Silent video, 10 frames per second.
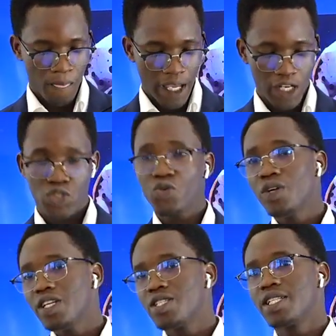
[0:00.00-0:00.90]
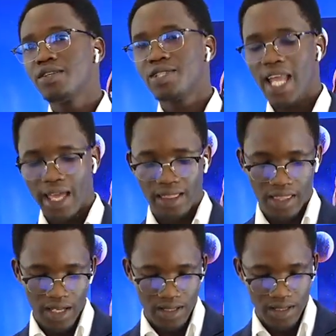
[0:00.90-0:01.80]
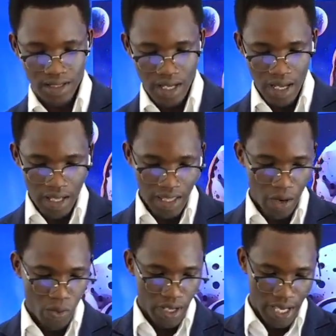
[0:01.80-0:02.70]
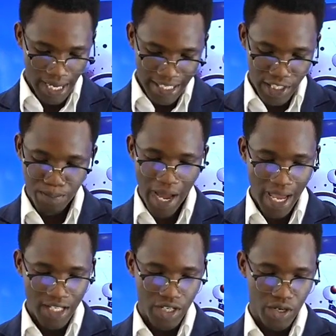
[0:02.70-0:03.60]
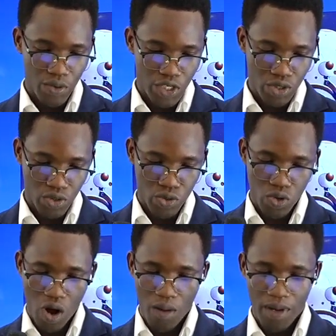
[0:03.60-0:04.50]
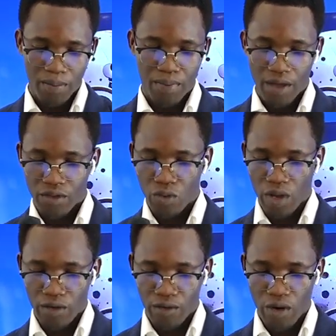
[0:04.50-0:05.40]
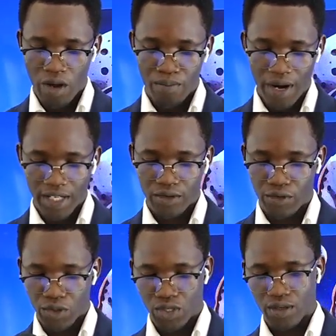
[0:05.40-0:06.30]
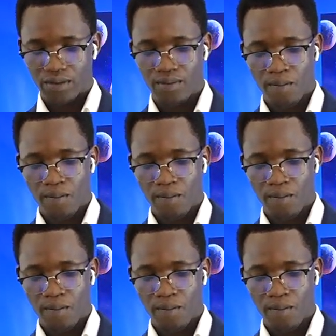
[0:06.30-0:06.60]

It is through initiatives like these that we can inspire generations to come and pave the way for a brighter future.